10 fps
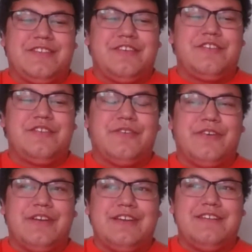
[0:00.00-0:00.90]
There's
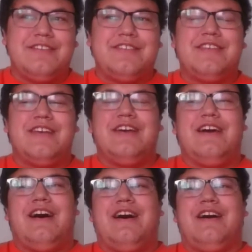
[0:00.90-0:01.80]
stories,
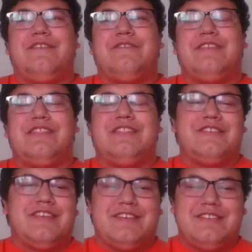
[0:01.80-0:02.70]
and
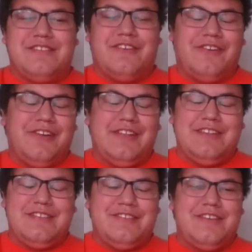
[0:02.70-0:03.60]
there's oral
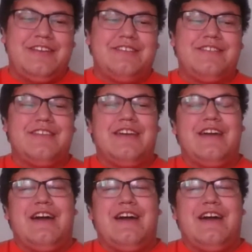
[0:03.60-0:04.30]
histories